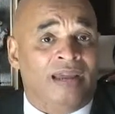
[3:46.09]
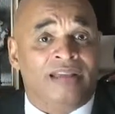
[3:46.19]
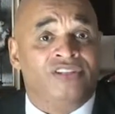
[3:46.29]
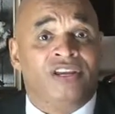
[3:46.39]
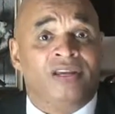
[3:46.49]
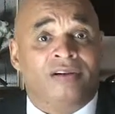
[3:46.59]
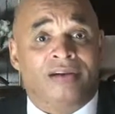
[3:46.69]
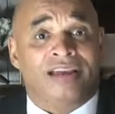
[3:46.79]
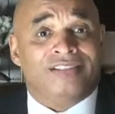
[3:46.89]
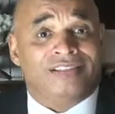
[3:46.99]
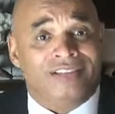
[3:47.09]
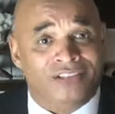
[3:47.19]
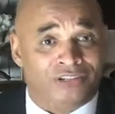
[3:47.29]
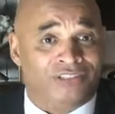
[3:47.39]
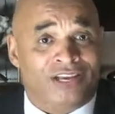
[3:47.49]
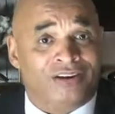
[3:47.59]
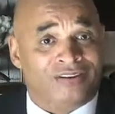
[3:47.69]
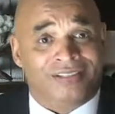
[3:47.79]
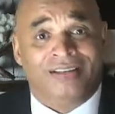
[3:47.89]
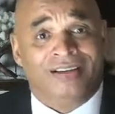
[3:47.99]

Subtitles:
18 or 19 years later,